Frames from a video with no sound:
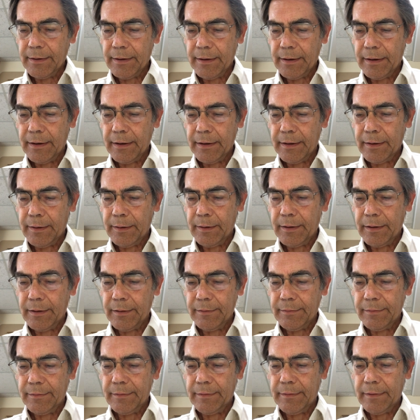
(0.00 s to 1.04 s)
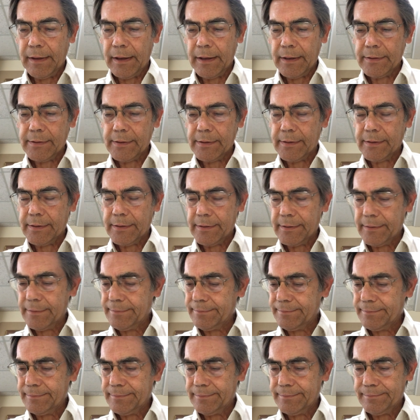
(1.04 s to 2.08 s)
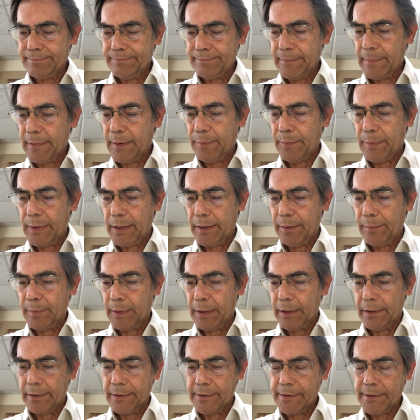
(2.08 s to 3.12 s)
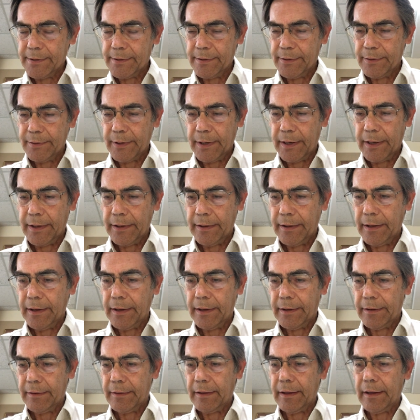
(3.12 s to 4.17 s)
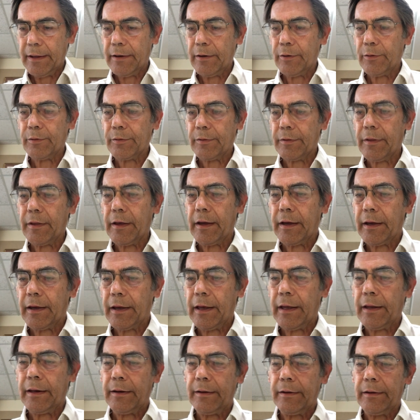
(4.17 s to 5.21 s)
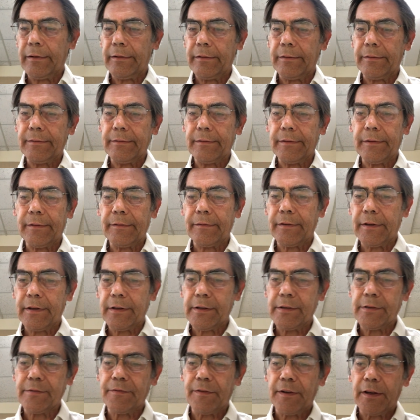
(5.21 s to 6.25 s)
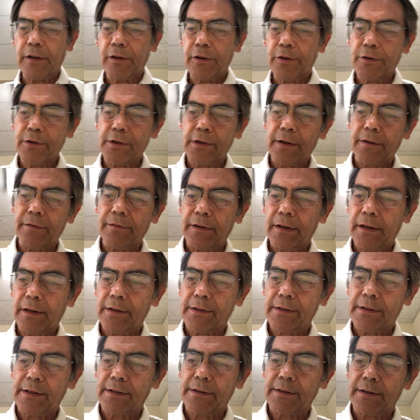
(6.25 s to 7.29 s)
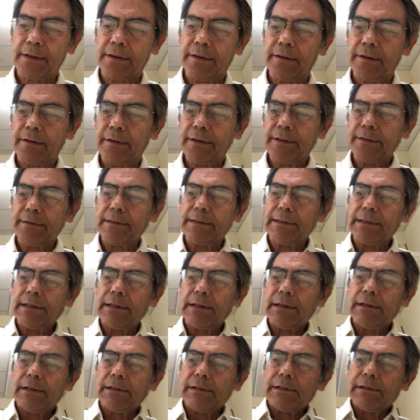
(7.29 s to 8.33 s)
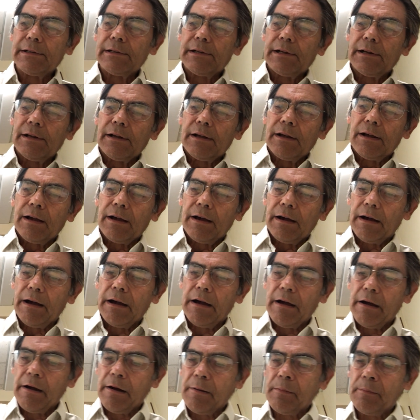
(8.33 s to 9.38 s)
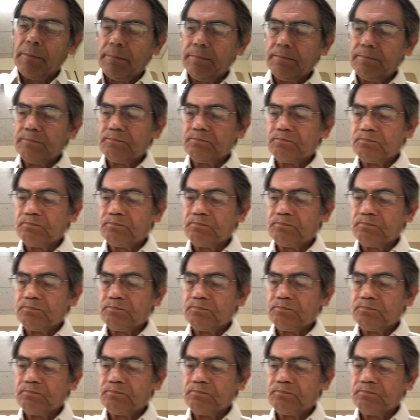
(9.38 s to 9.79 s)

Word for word: uh, the, that's the minimalists, okay? They, they don't think any of these figures even existed. Um,